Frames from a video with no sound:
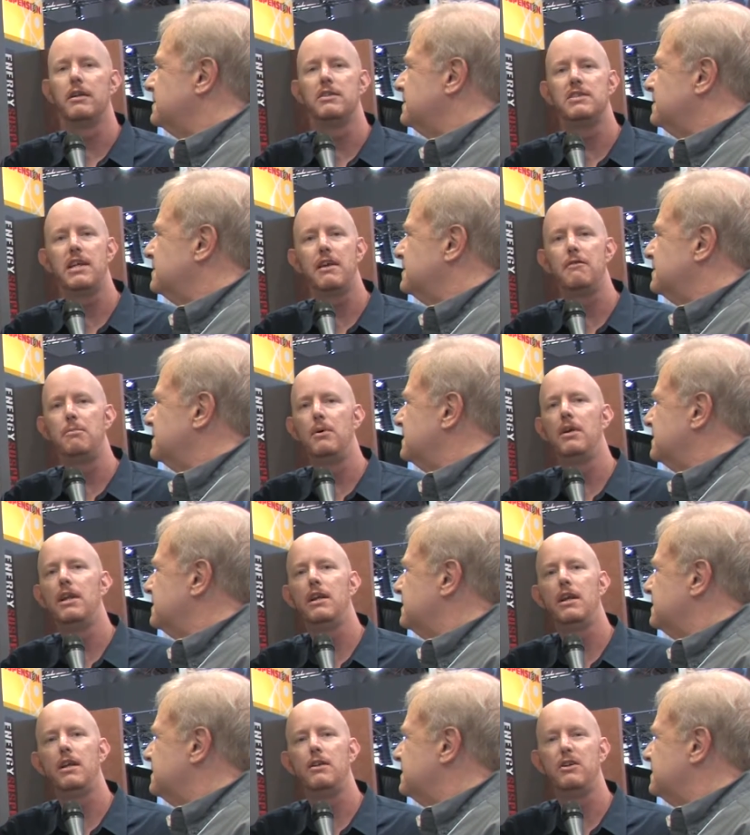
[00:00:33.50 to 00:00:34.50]
Speaker 1: Instead of
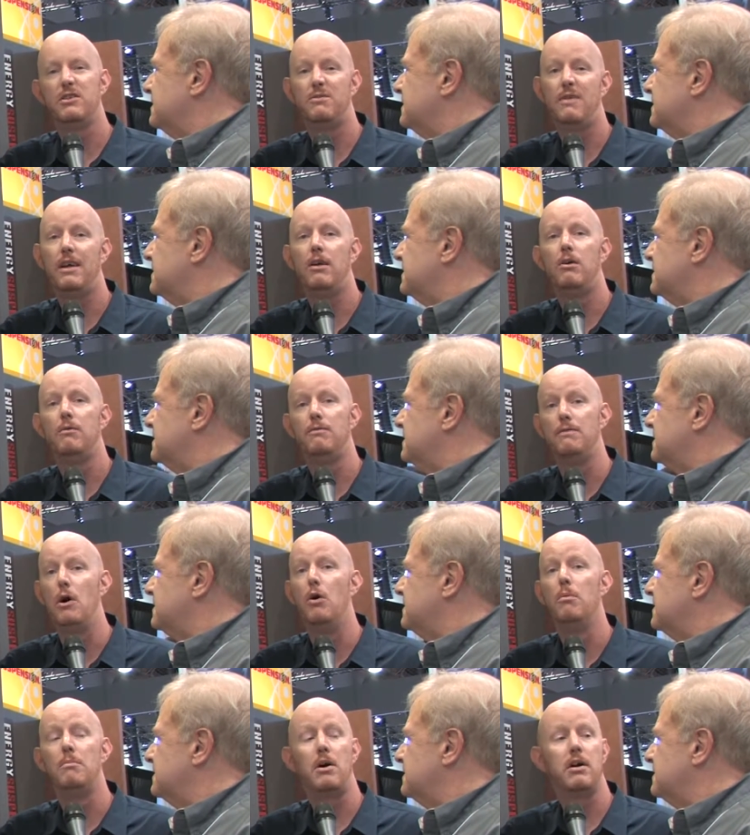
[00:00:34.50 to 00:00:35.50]
putting in those failed
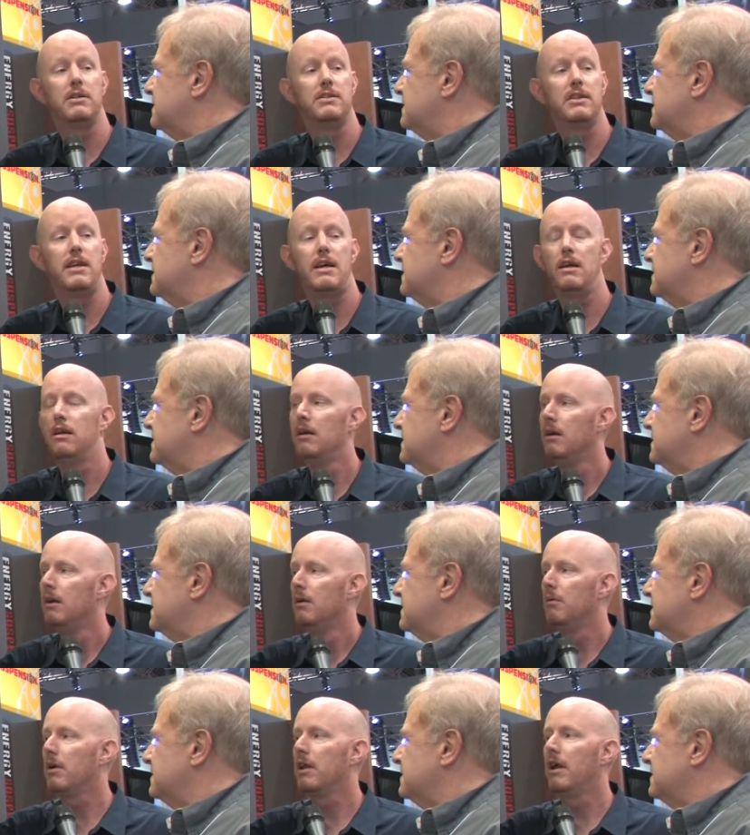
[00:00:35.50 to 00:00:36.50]
foam parts again,
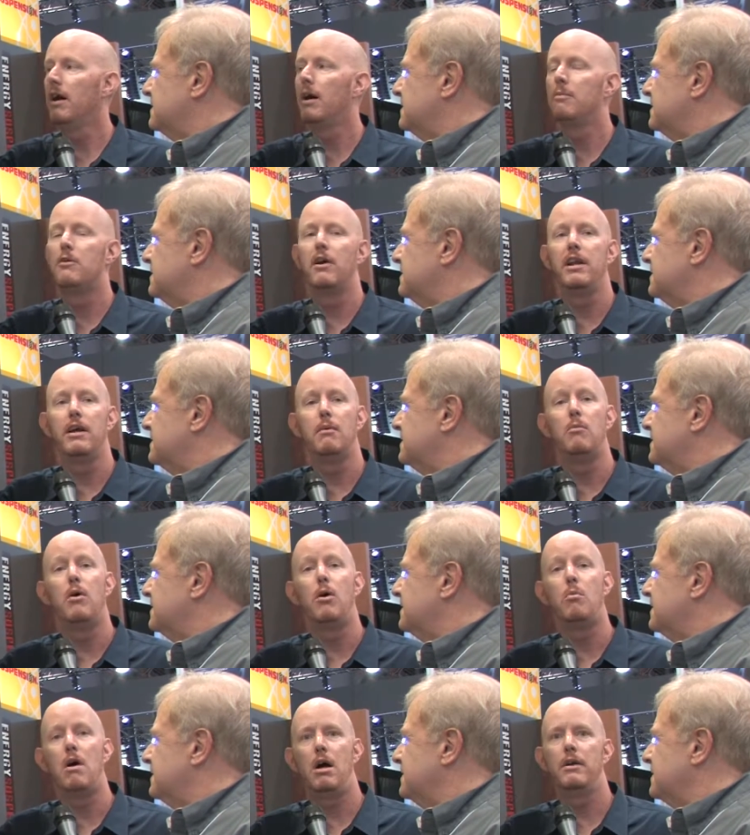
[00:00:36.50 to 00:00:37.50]
we're going to upgrade them
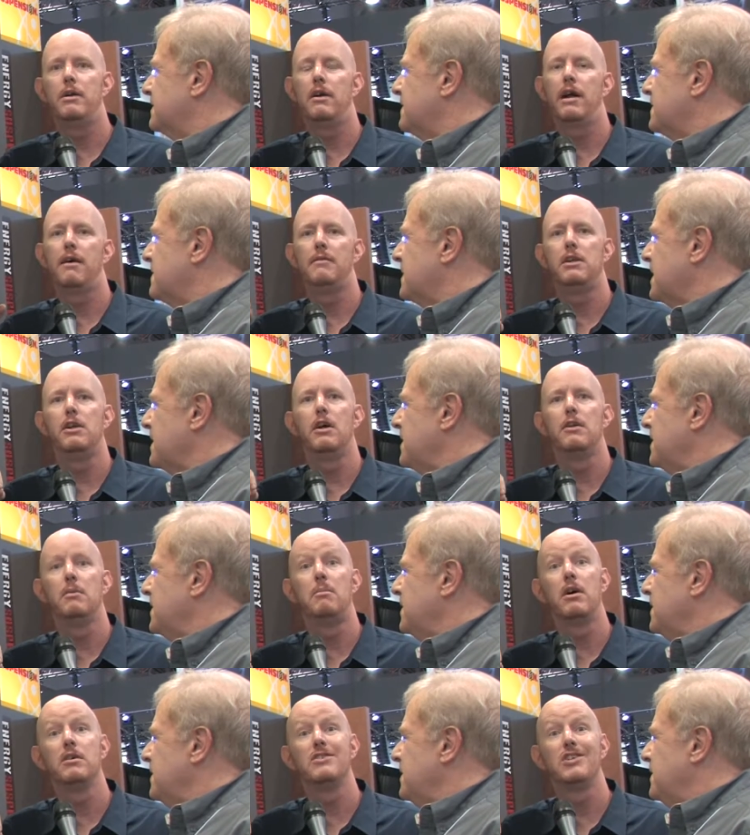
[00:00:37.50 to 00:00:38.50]
while you're having your
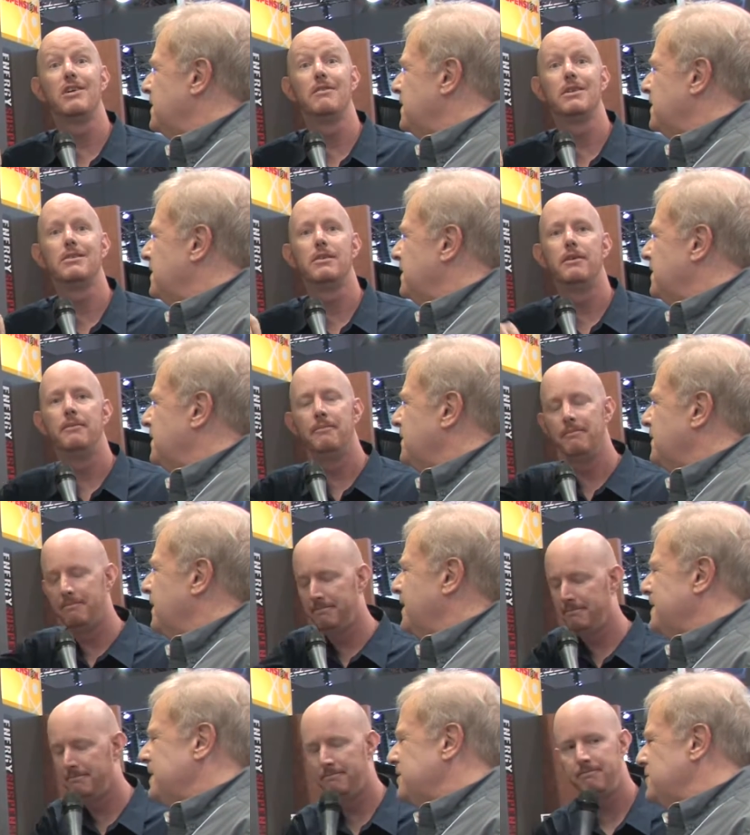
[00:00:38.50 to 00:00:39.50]
other parts serviced.
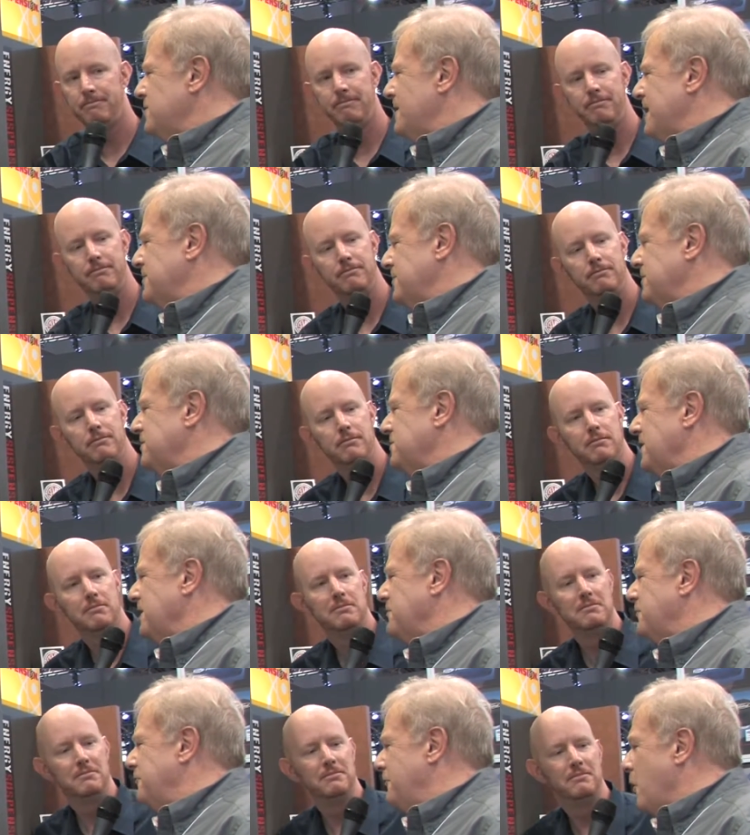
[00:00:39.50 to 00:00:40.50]
Wait a minute,
Speaker 2: did you actually
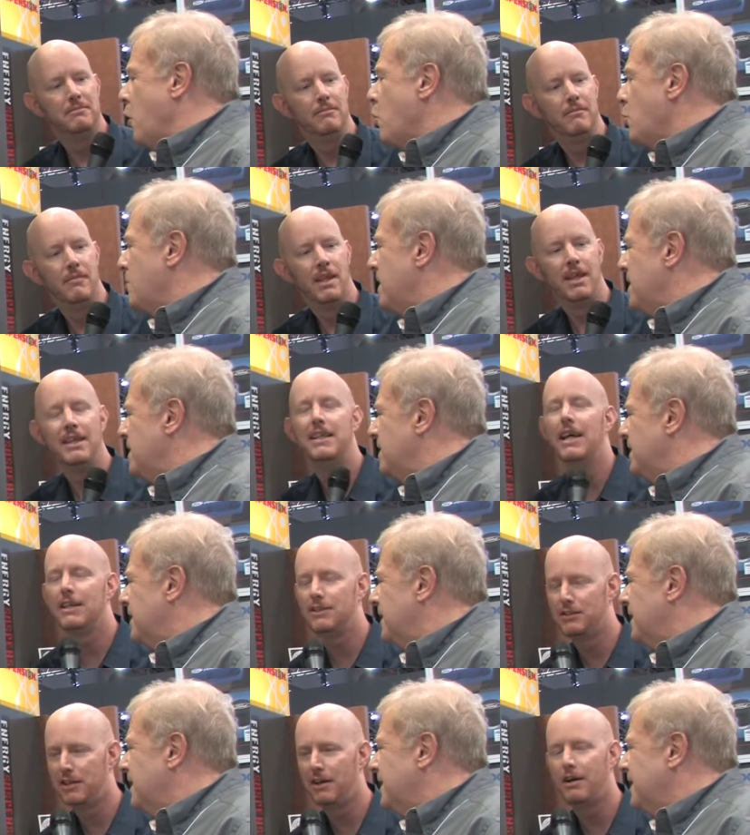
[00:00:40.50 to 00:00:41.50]
say foam?
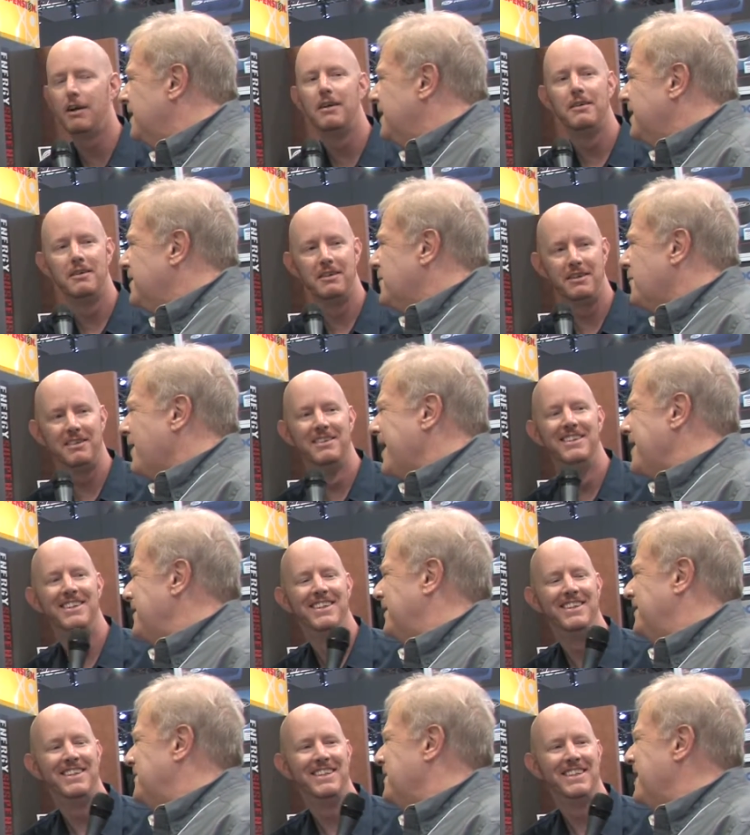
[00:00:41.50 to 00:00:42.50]
Speaker 1: Yes, sir.
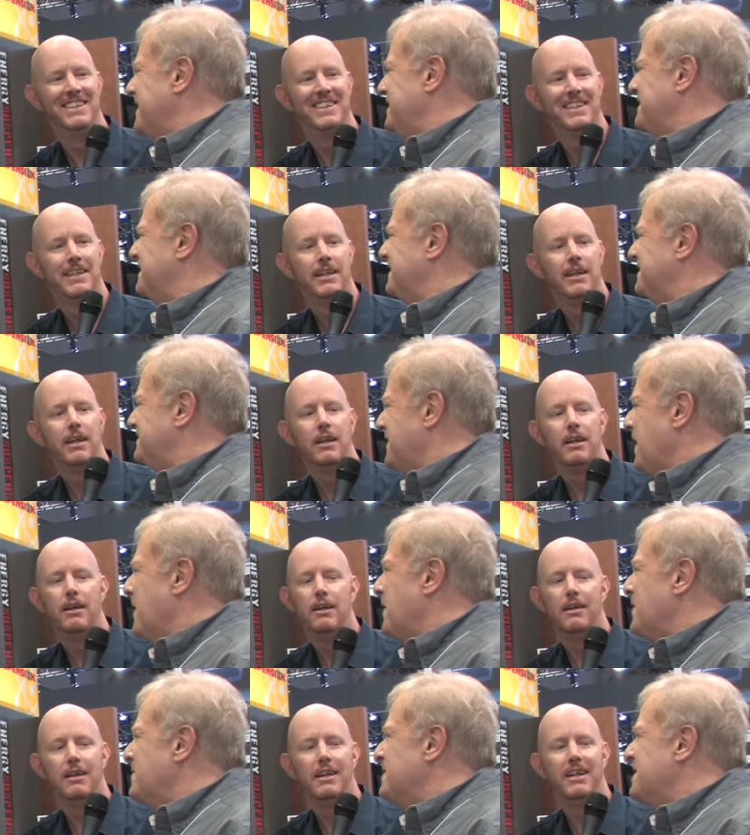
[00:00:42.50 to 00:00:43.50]
Speaker 2: What?
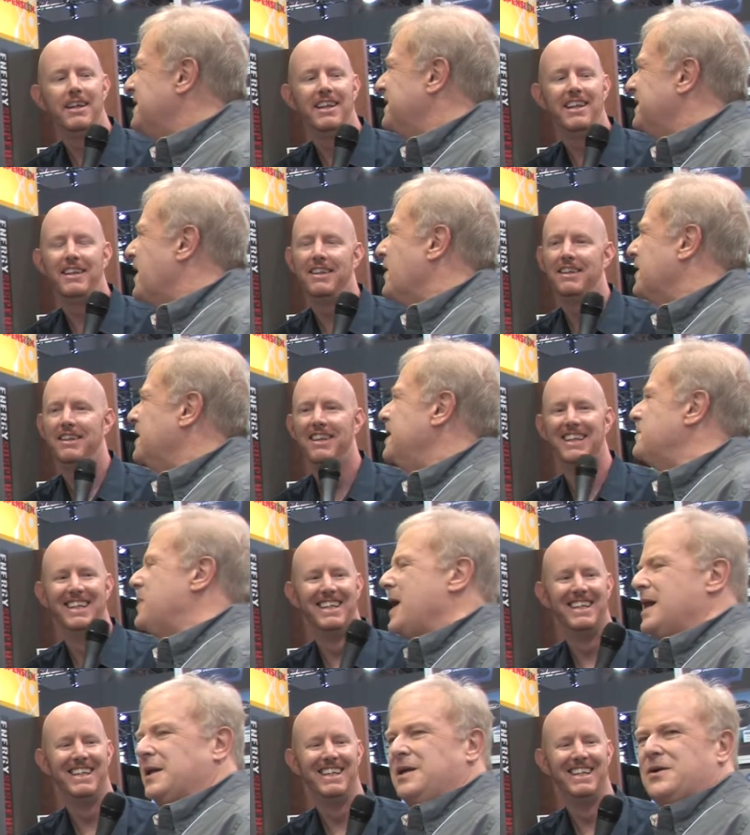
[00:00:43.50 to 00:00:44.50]
Foam? No, you need
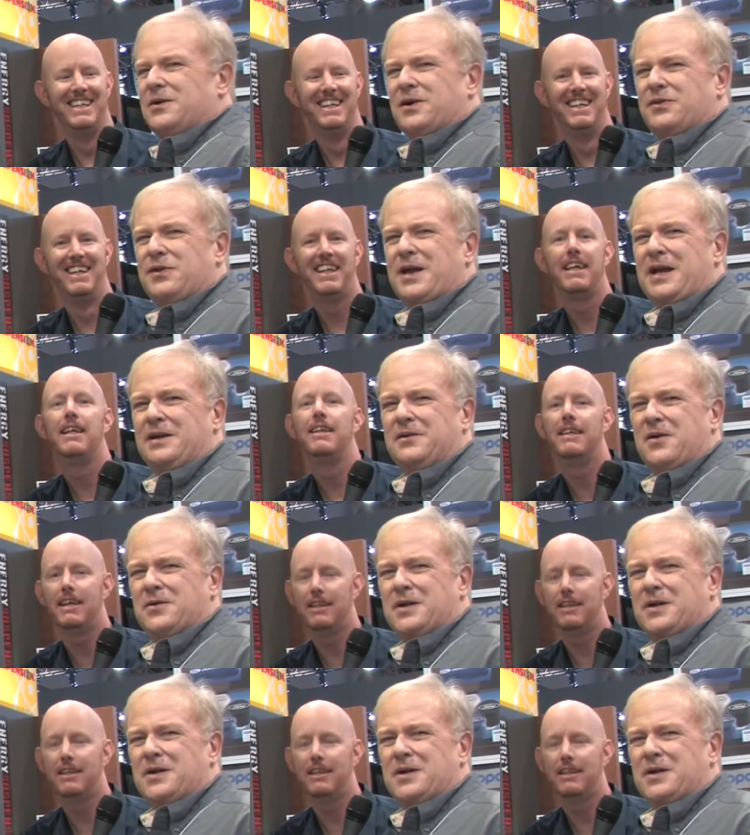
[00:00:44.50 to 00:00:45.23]
polyurethane,